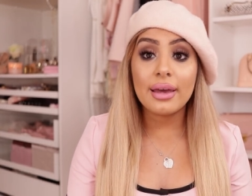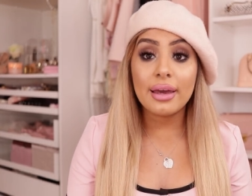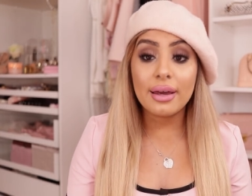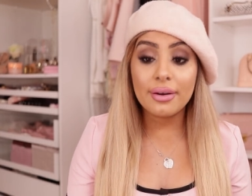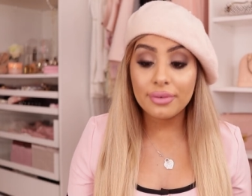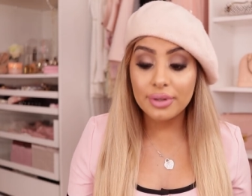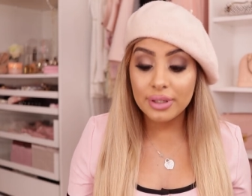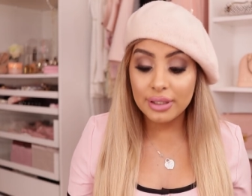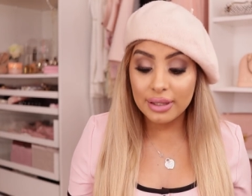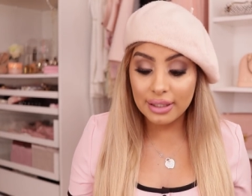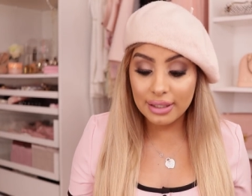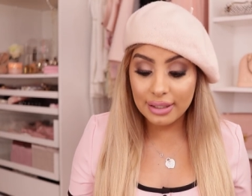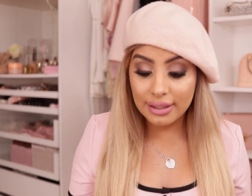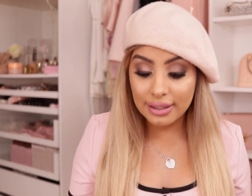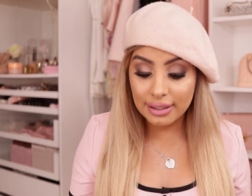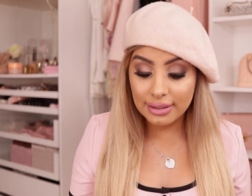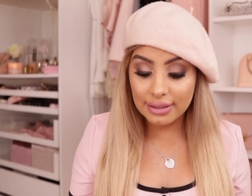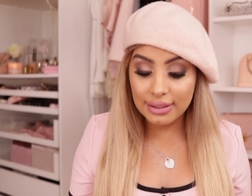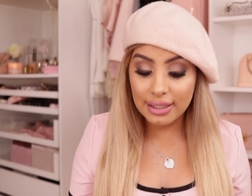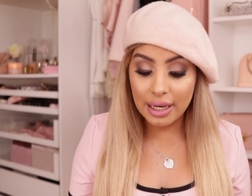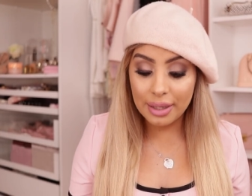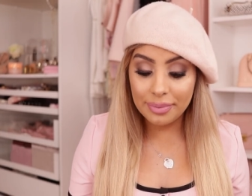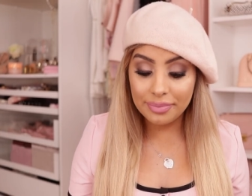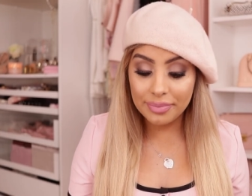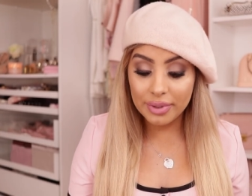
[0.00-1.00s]
everything
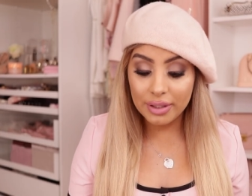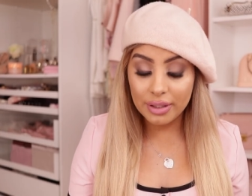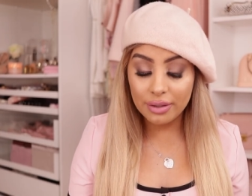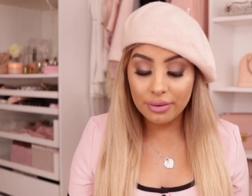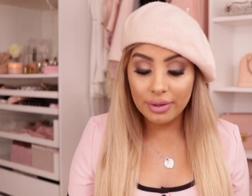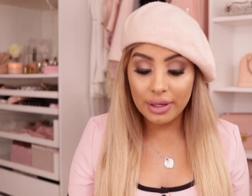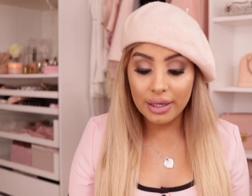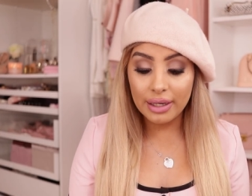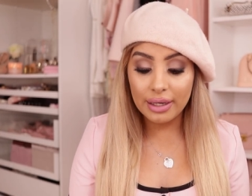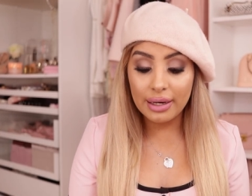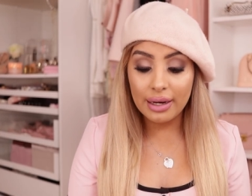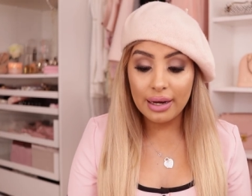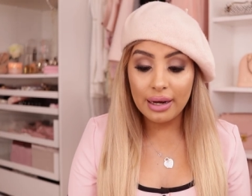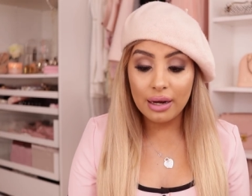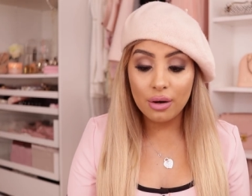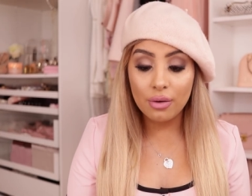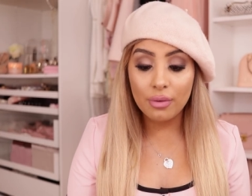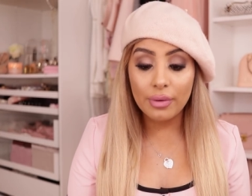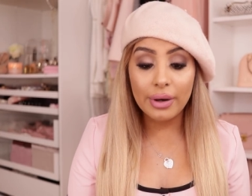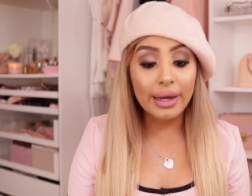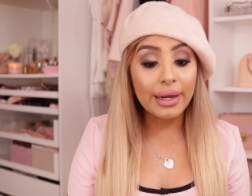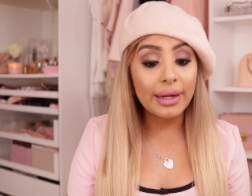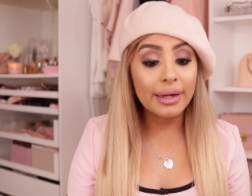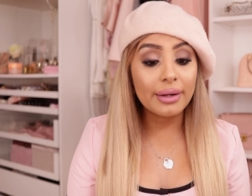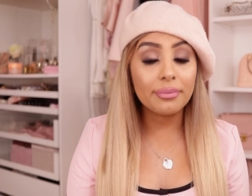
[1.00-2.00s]
that's happening right now.
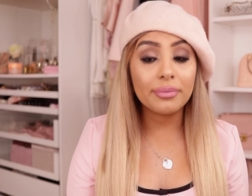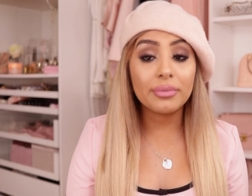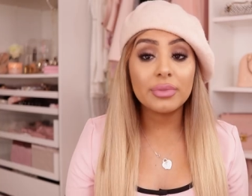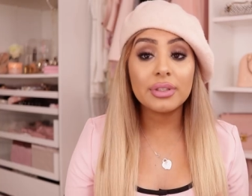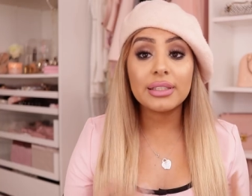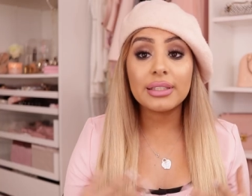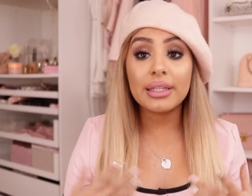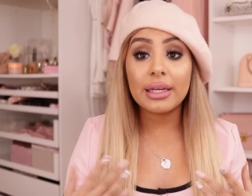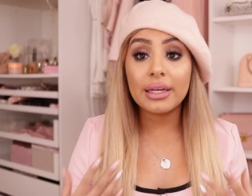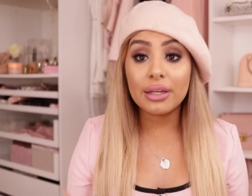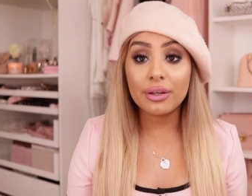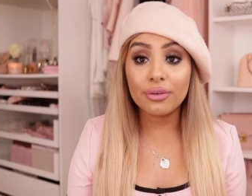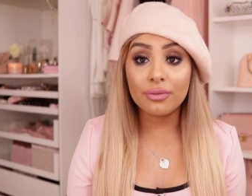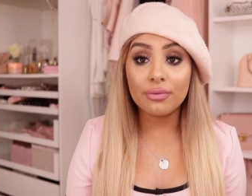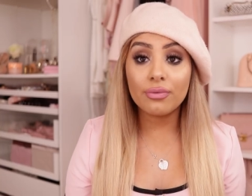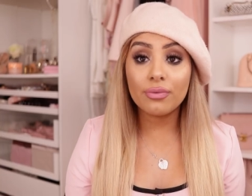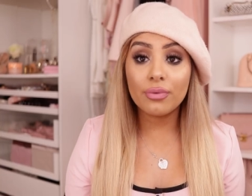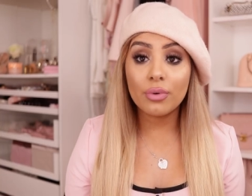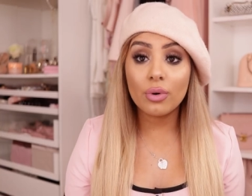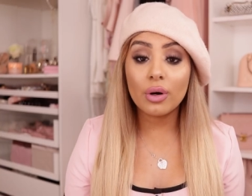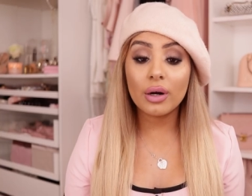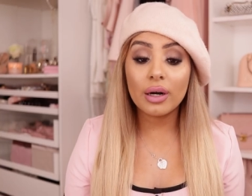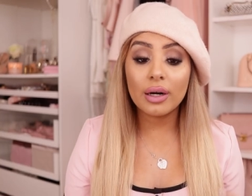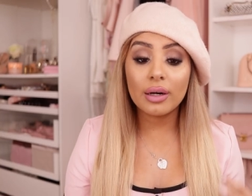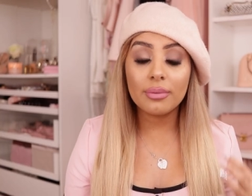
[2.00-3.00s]
I am staying
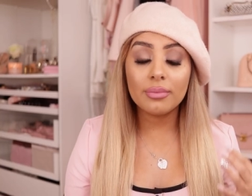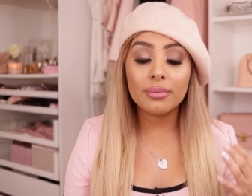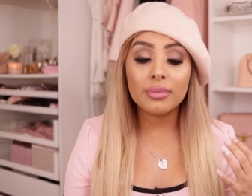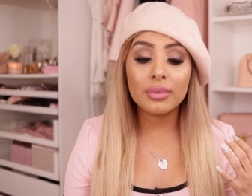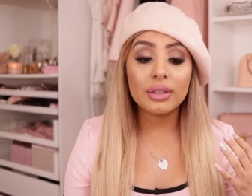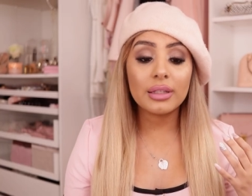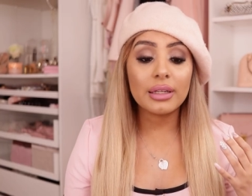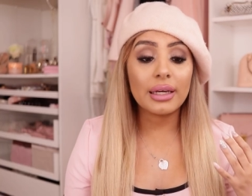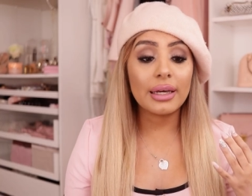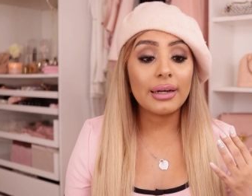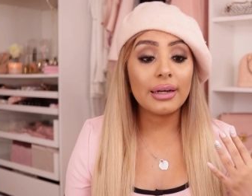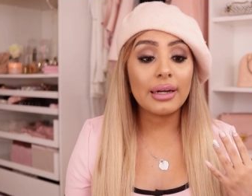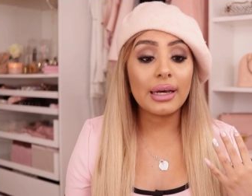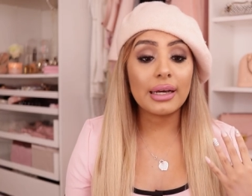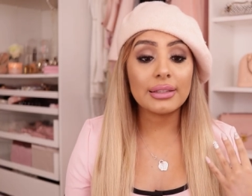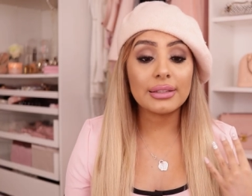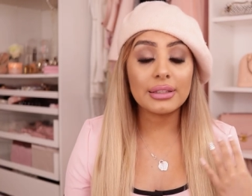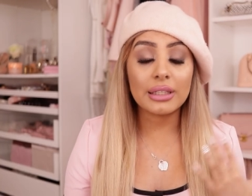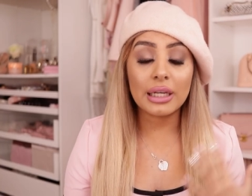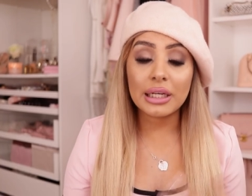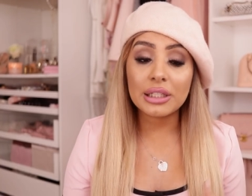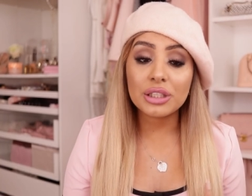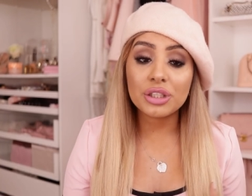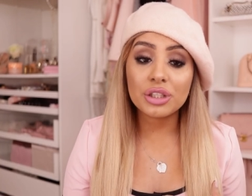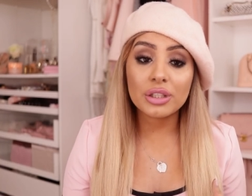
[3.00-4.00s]
informed and as
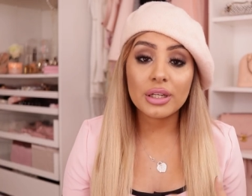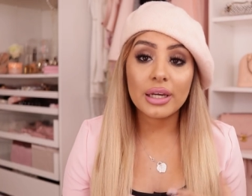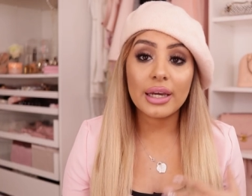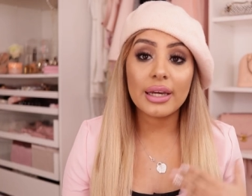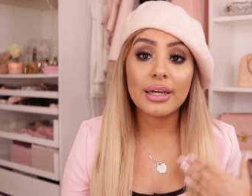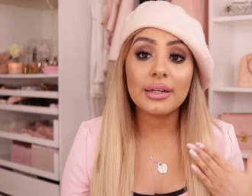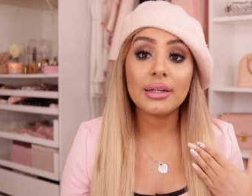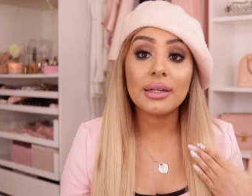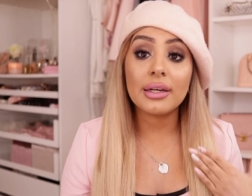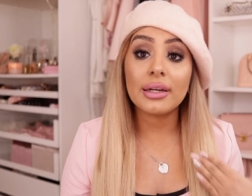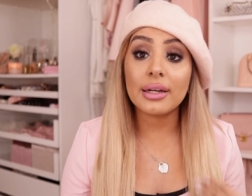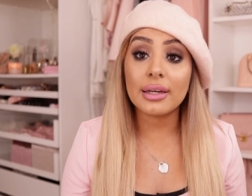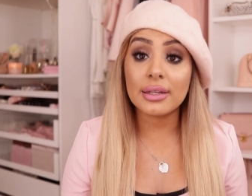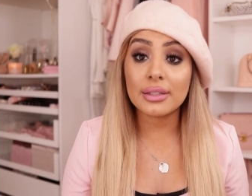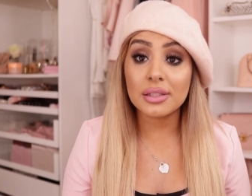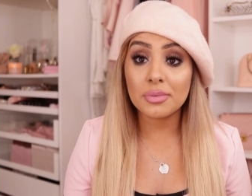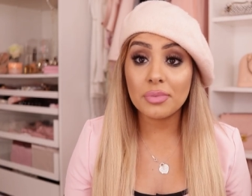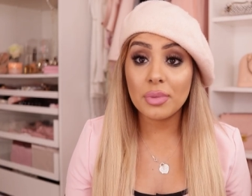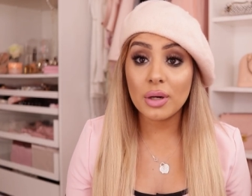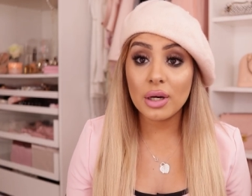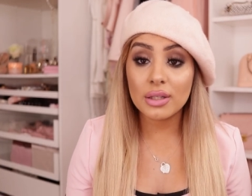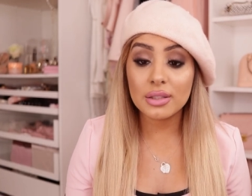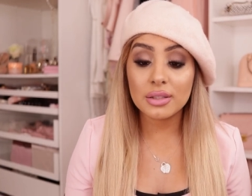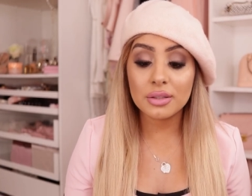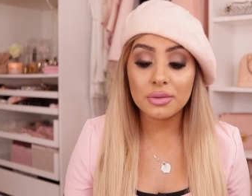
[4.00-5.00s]
educated as
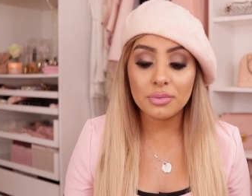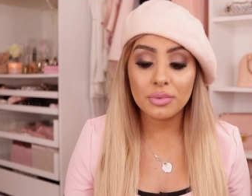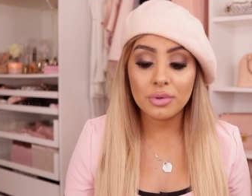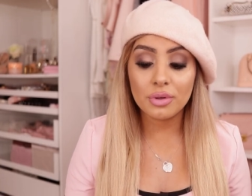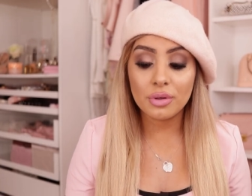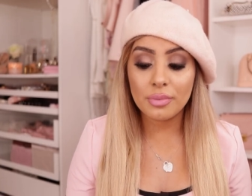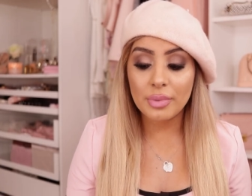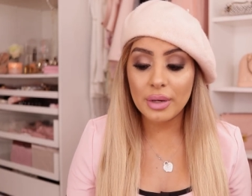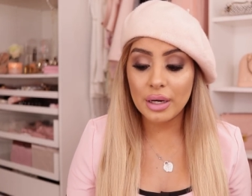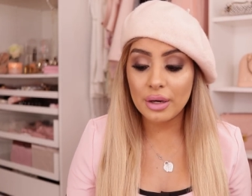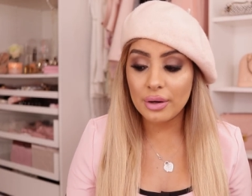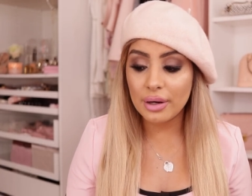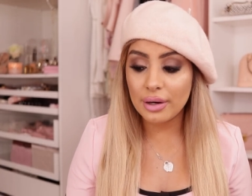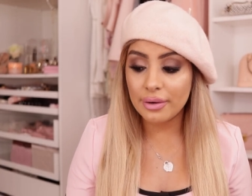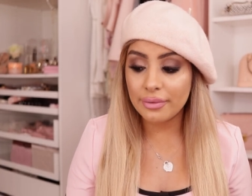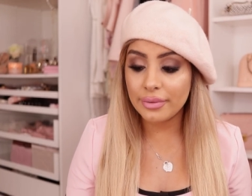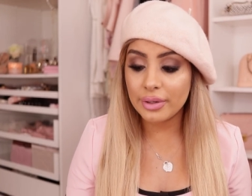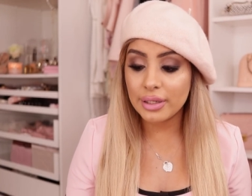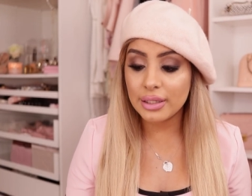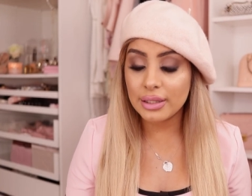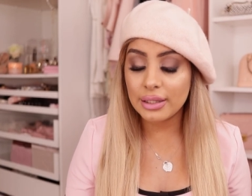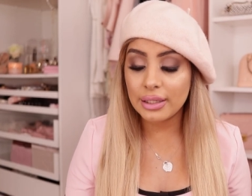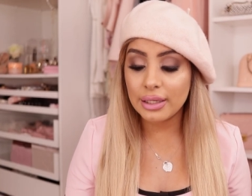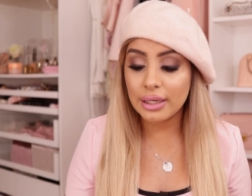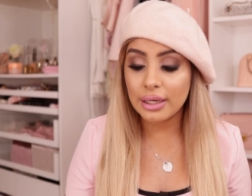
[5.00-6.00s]
possible about
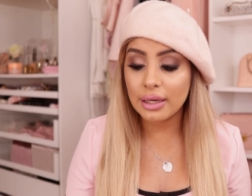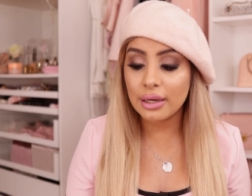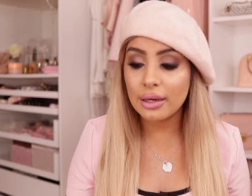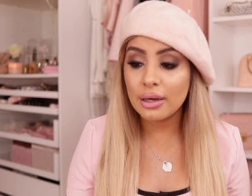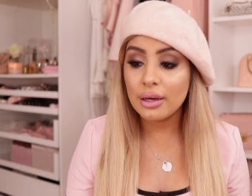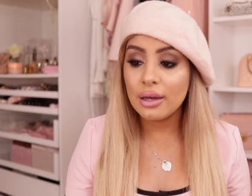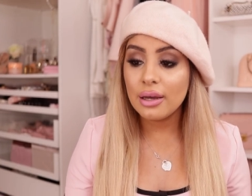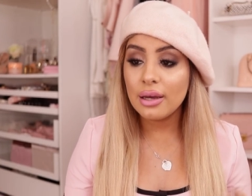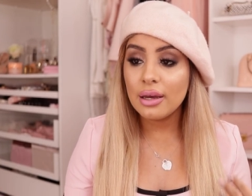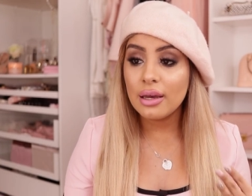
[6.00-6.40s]
everything.